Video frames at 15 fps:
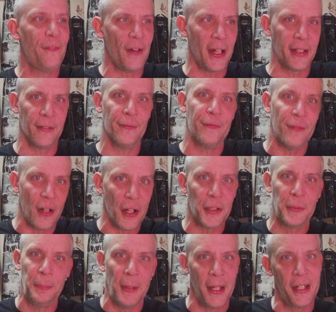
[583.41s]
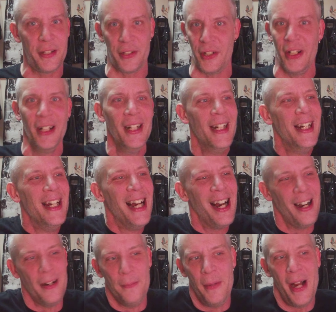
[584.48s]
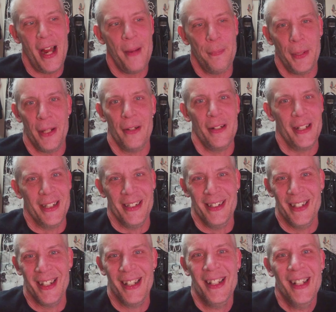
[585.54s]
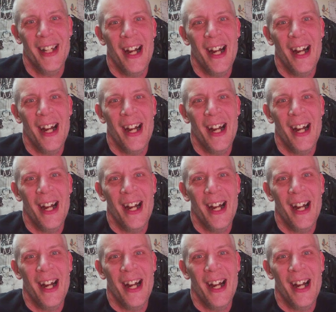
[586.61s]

fucking false picture Hyperion.